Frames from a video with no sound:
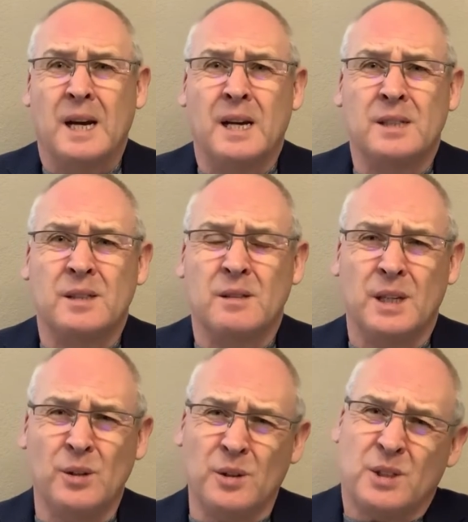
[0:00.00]
And
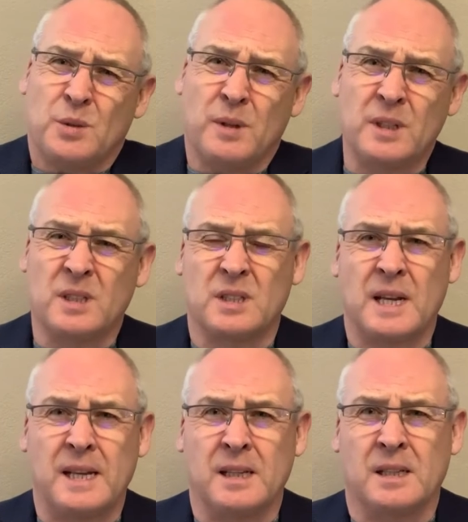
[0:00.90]
in order to
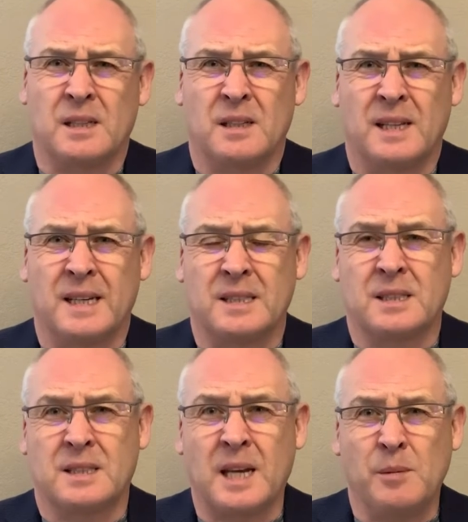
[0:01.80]
understand that
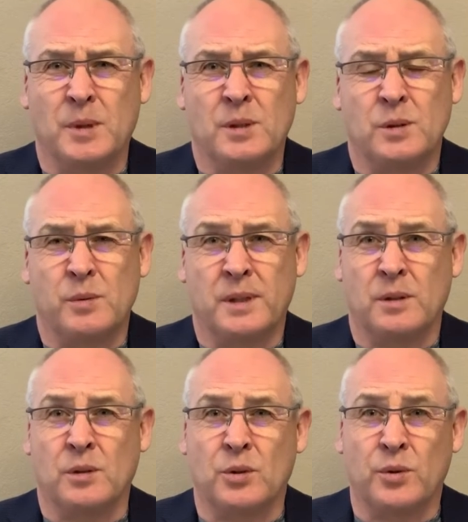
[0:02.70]
statement, whether
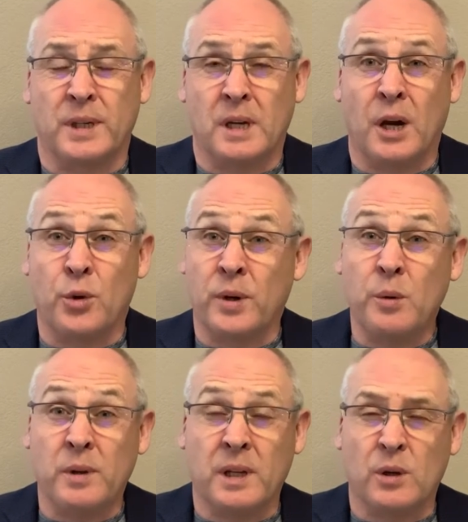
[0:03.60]
you agree, agree
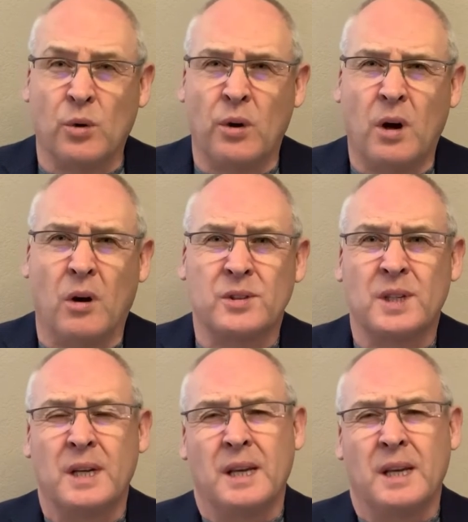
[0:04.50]
with it or not,